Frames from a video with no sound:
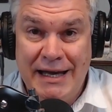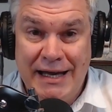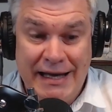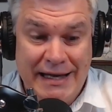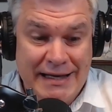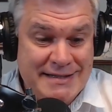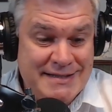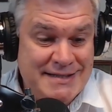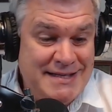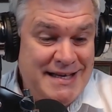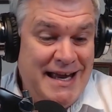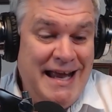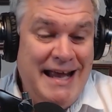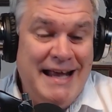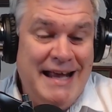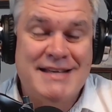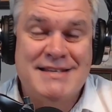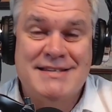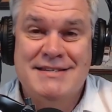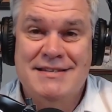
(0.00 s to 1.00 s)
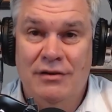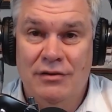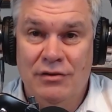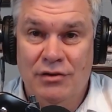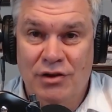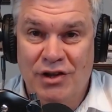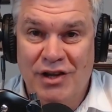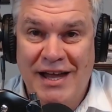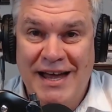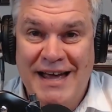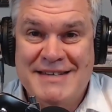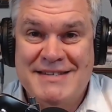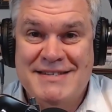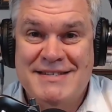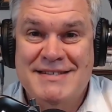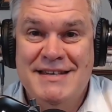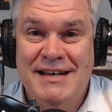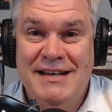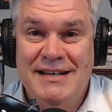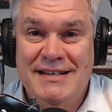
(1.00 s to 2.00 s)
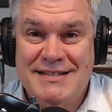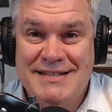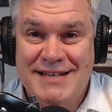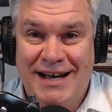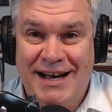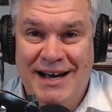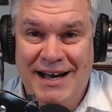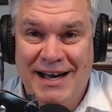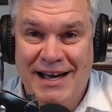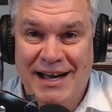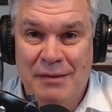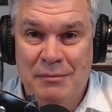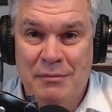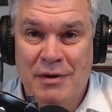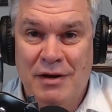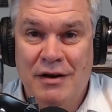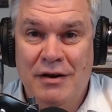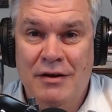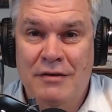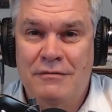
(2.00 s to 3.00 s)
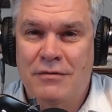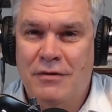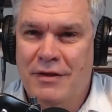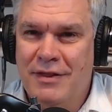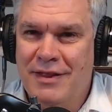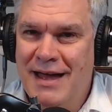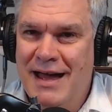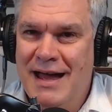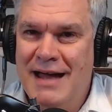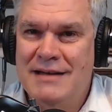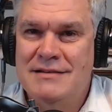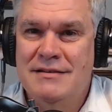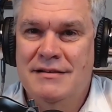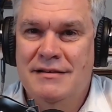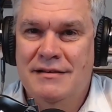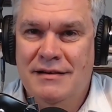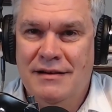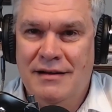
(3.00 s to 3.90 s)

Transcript: It takes less time for that